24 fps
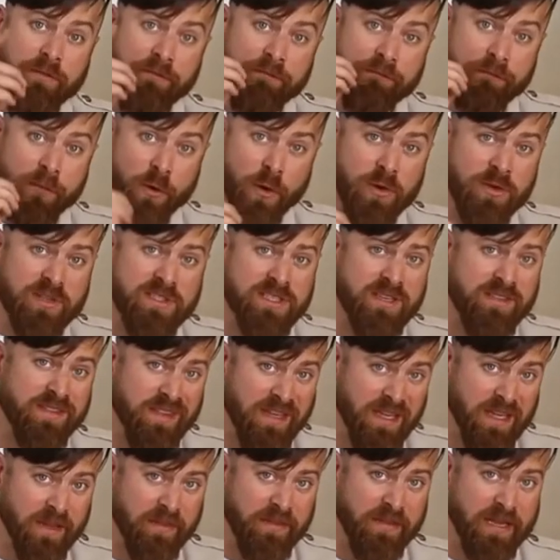first
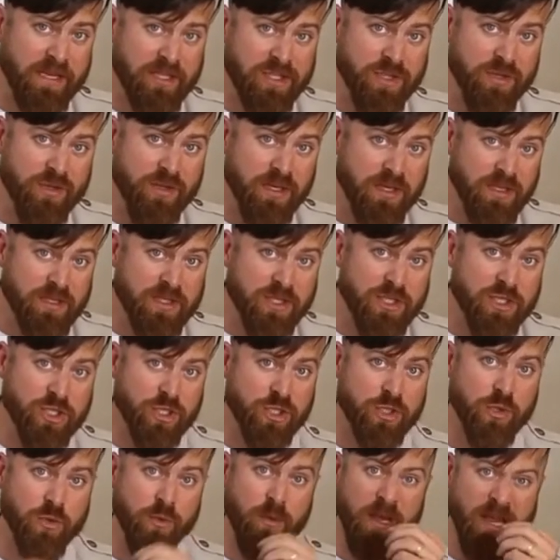thing that you need to
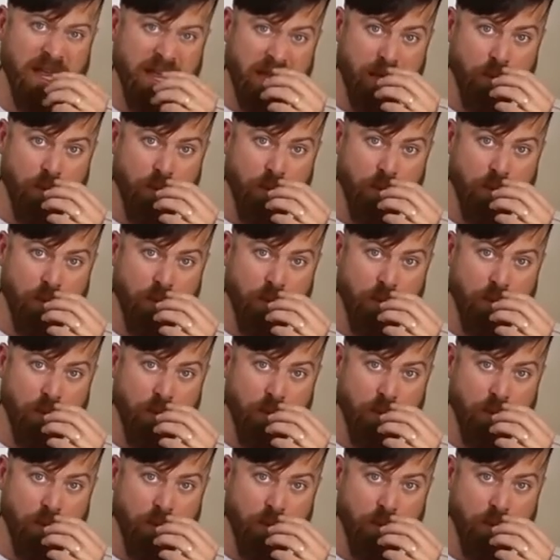do